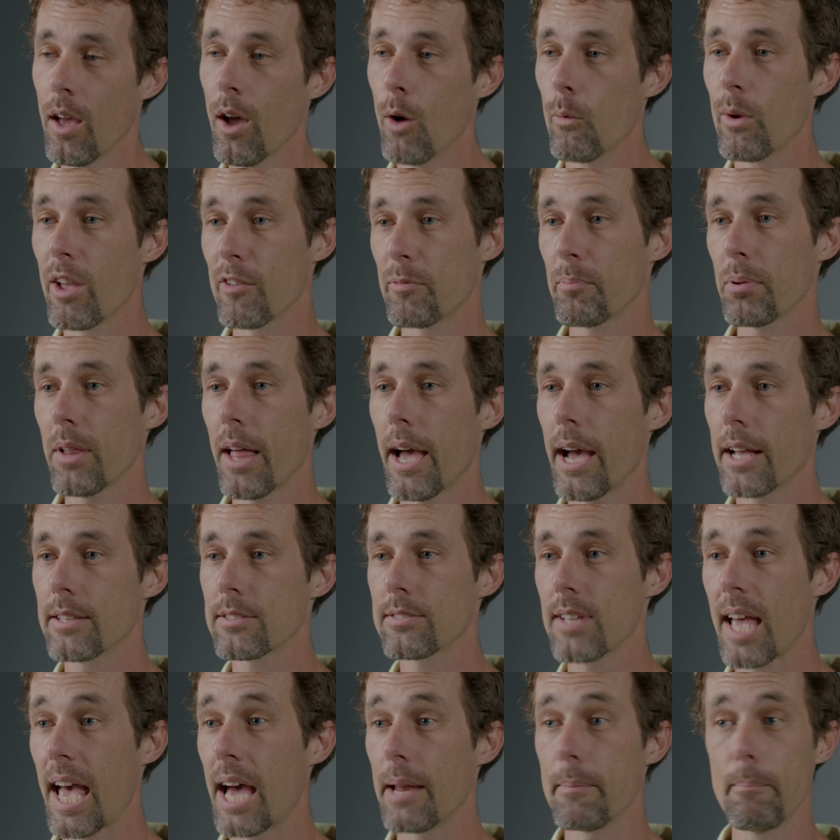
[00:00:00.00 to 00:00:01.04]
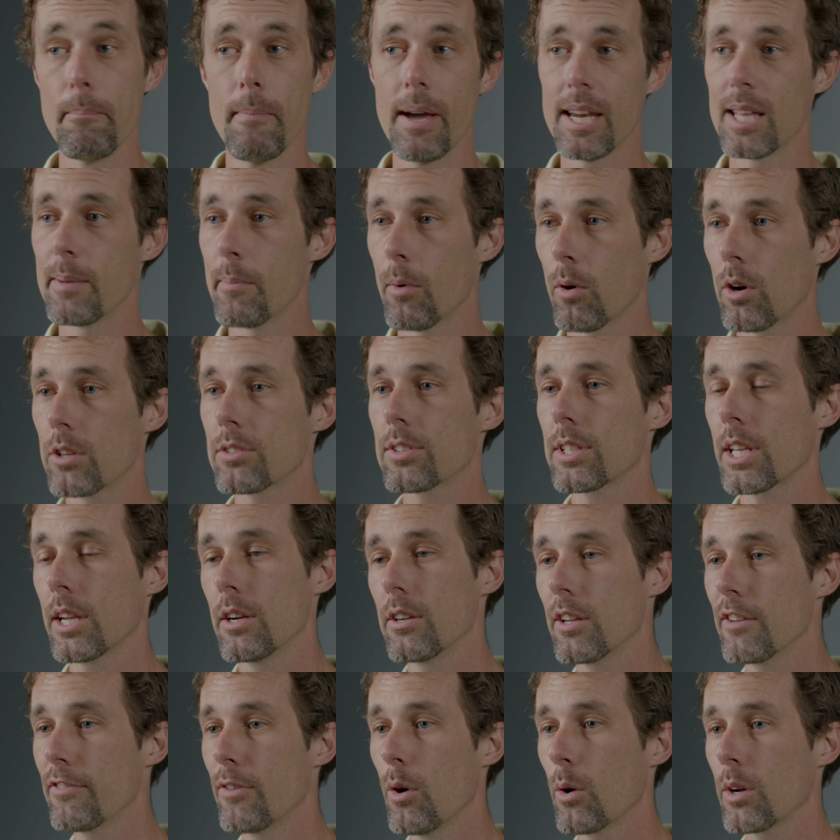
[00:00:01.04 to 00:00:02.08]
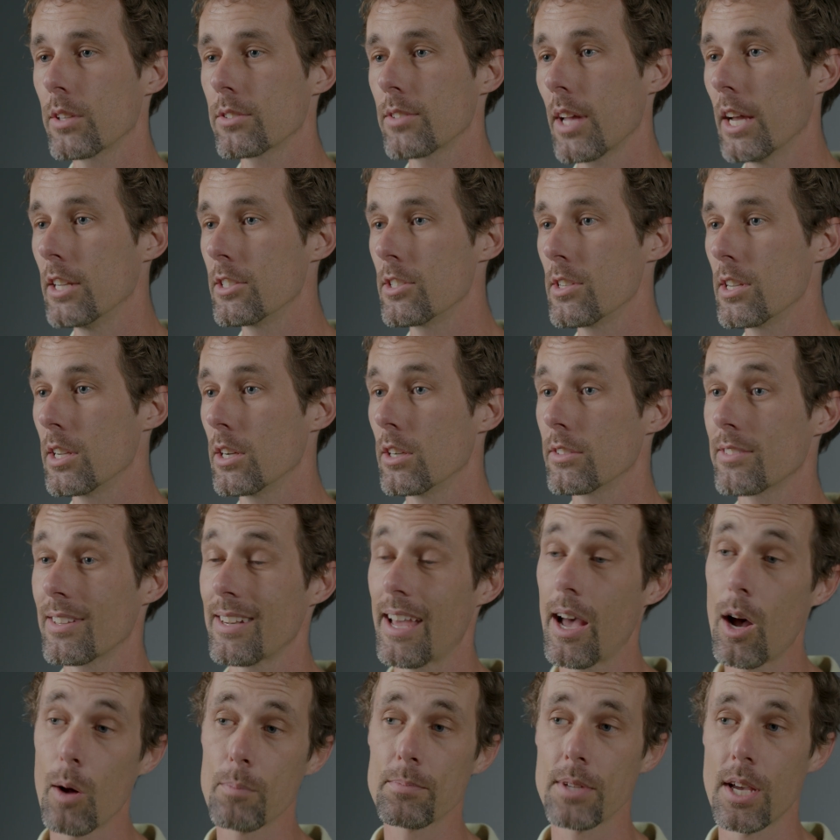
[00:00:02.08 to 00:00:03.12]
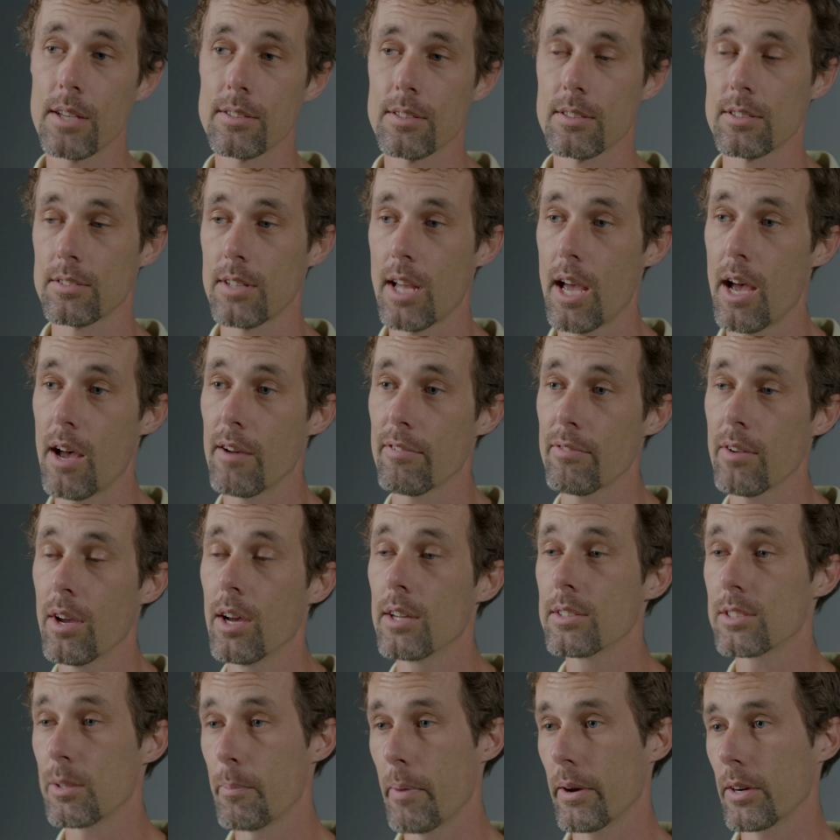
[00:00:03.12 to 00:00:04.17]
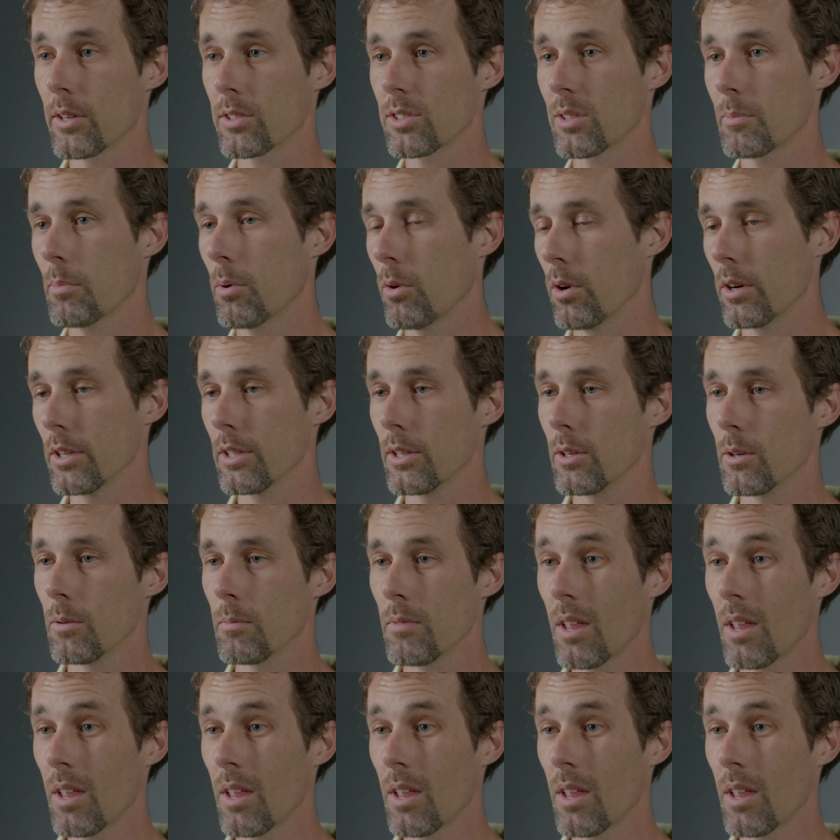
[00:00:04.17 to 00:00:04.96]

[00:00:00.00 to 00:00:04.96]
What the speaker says: We have plans to add many more security-focused engineers and help desk staff to better support you.